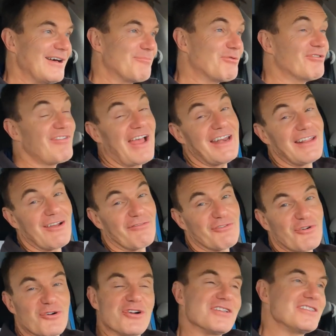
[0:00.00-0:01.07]
providing of
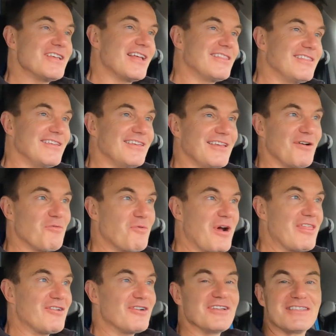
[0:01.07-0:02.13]
course that the
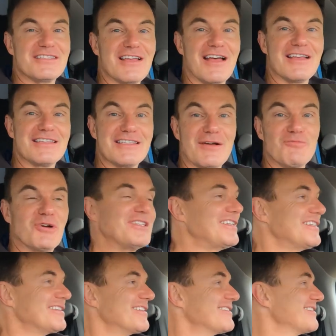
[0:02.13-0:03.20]
weather is somewhat
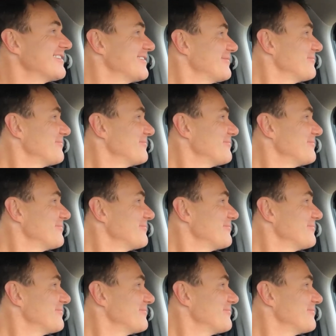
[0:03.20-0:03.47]
decent.